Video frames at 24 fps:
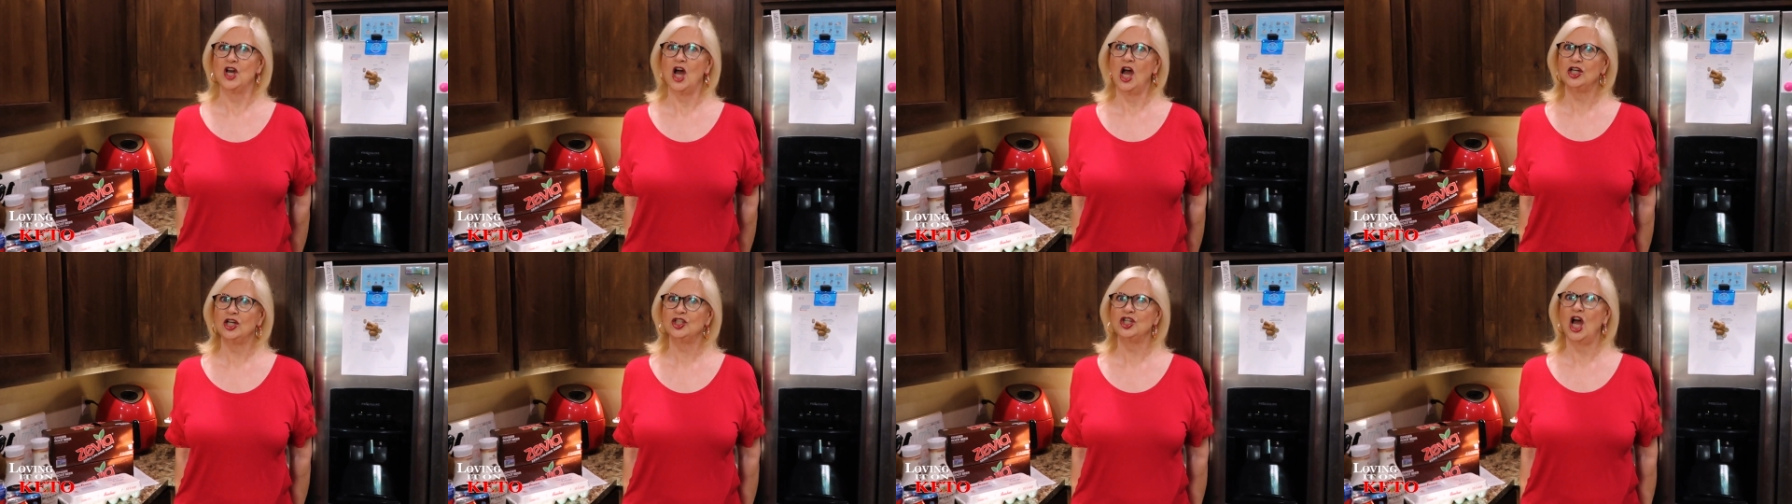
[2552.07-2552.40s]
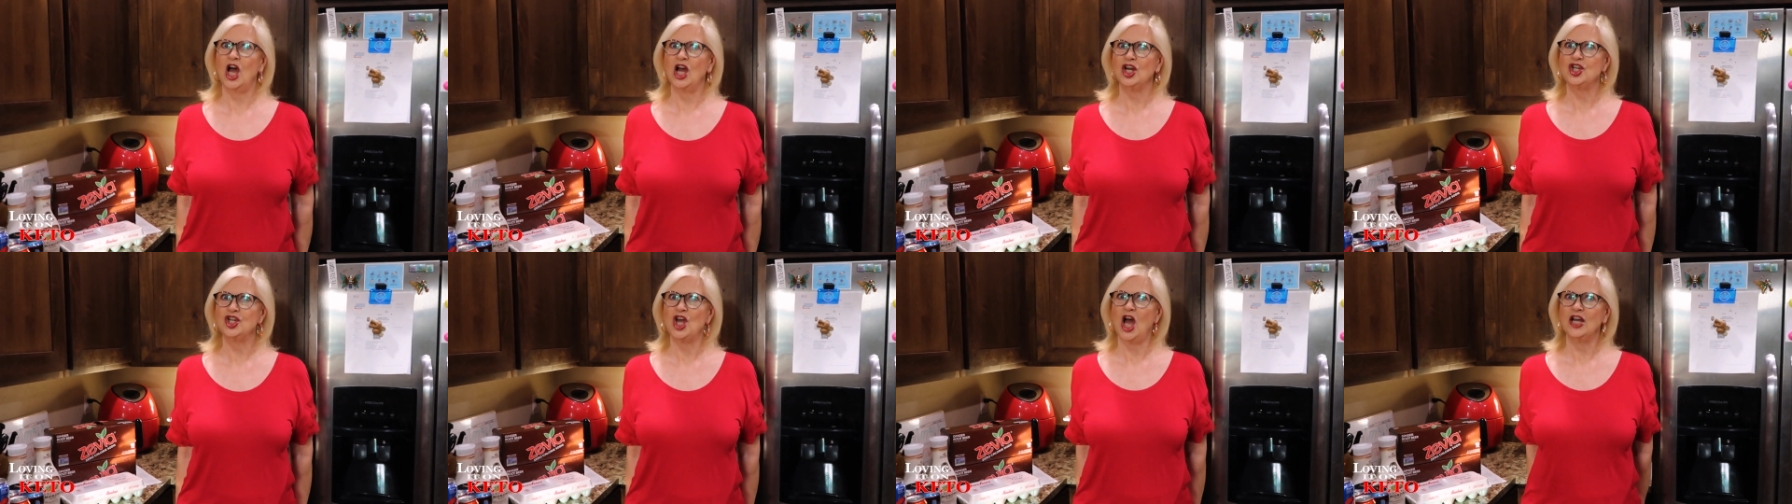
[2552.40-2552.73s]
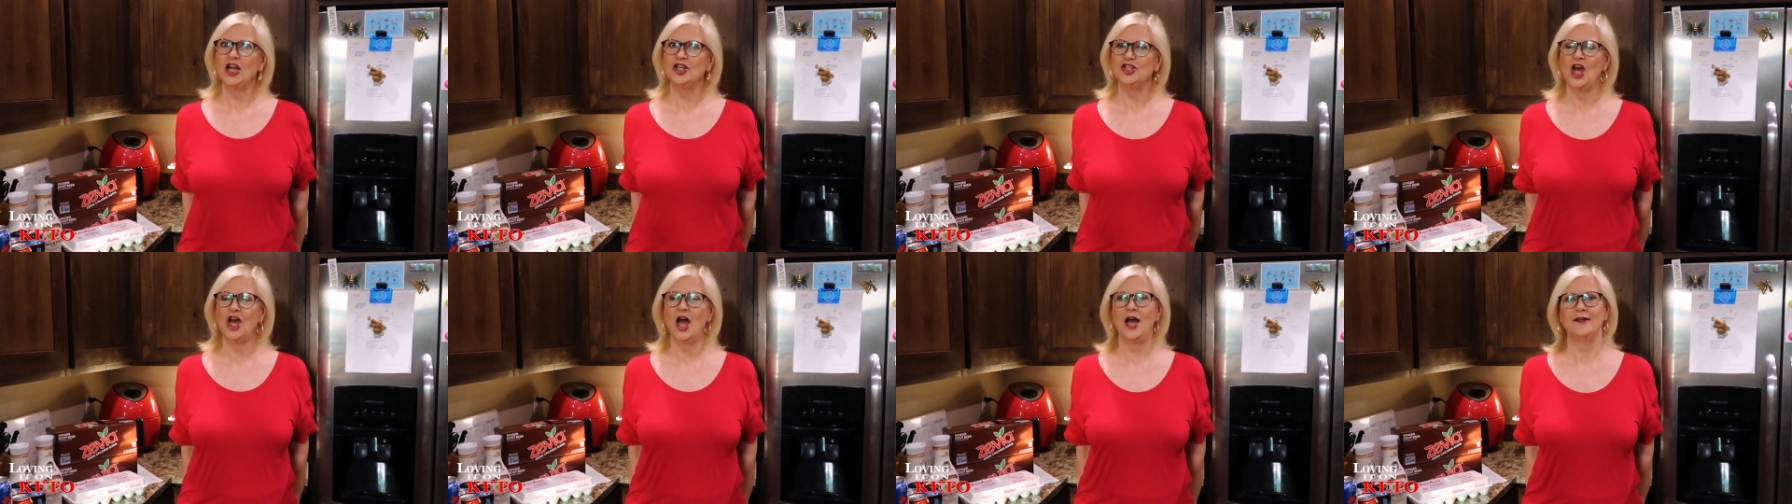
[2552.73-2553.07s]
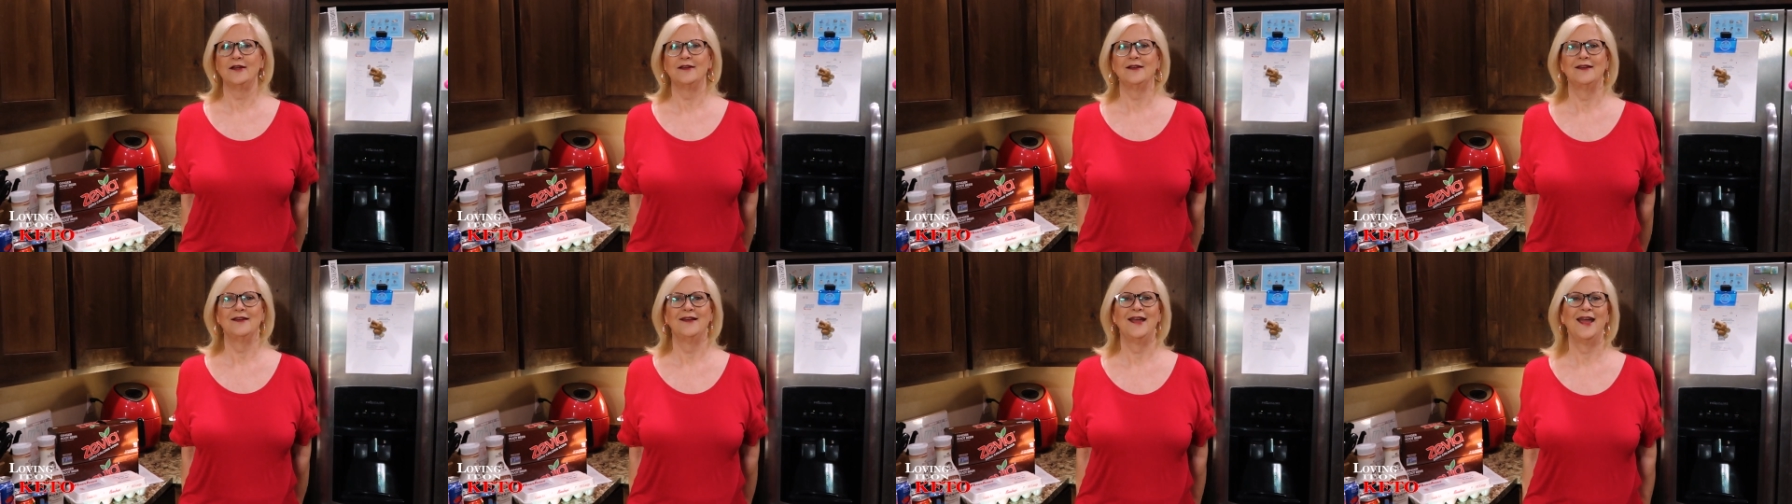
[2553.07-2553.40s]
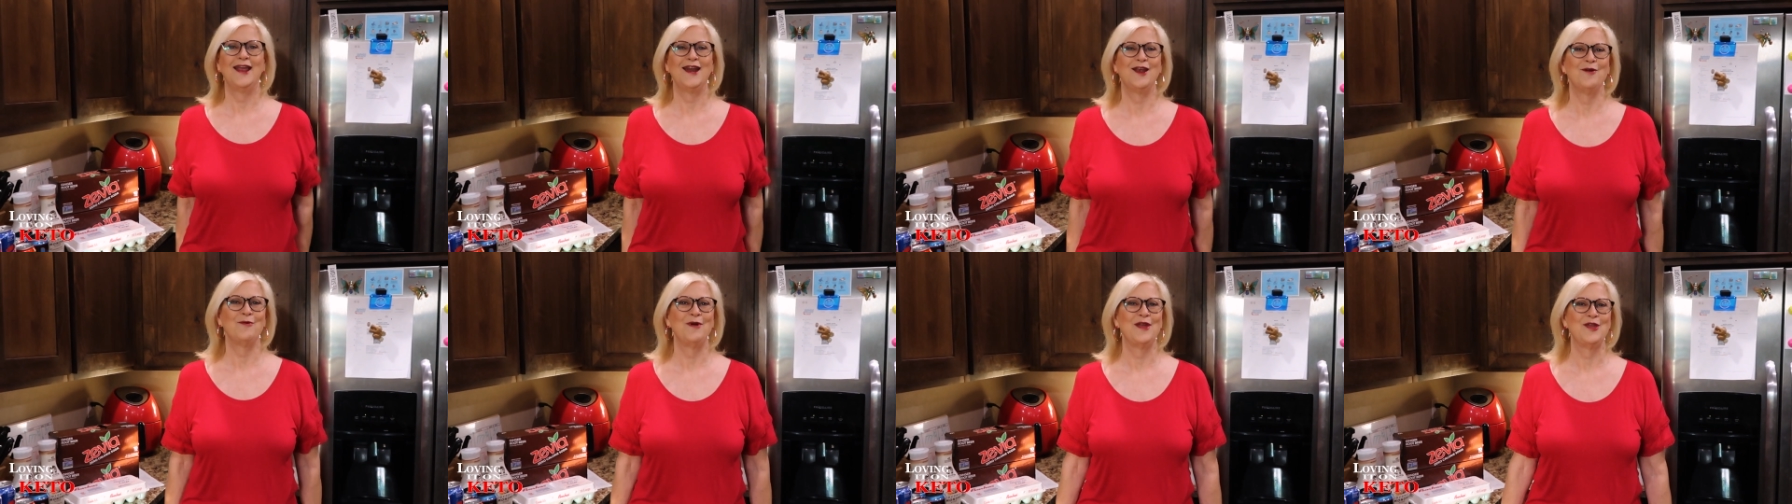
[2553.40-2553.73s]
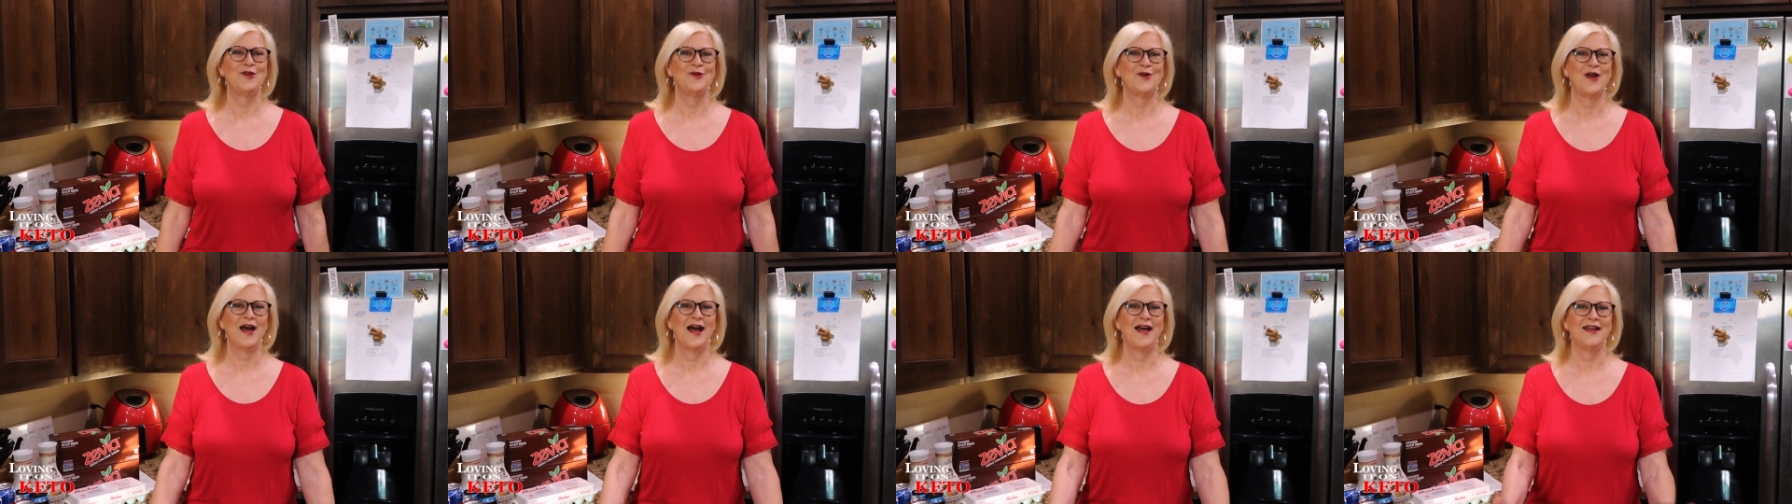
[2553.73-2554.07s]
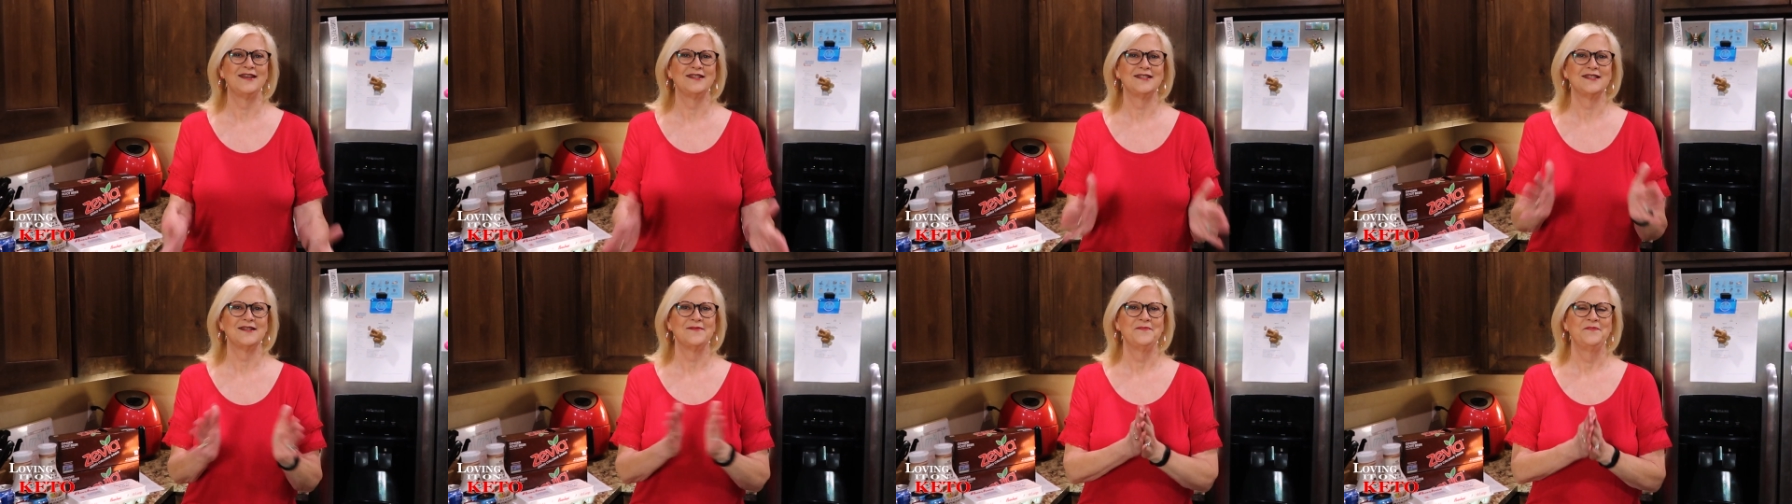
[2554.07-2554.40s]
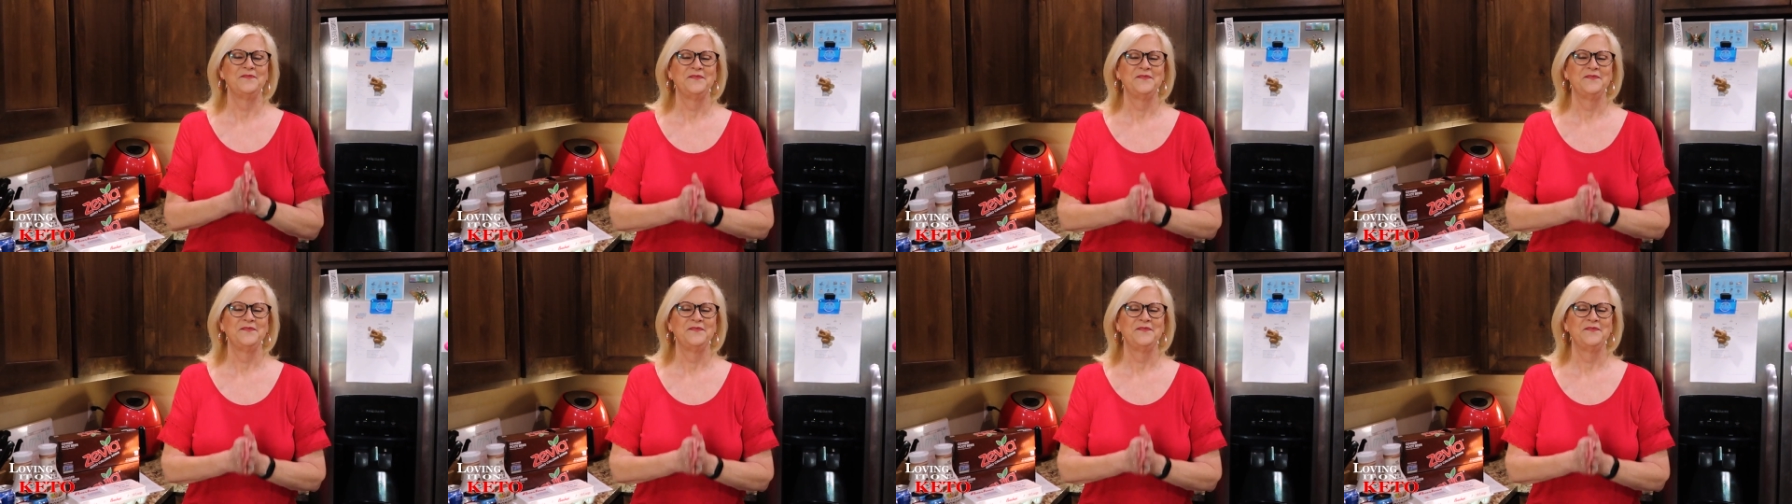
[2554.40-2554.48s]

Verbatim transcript: Talk, talk, talk, talk. Anyway, you guys.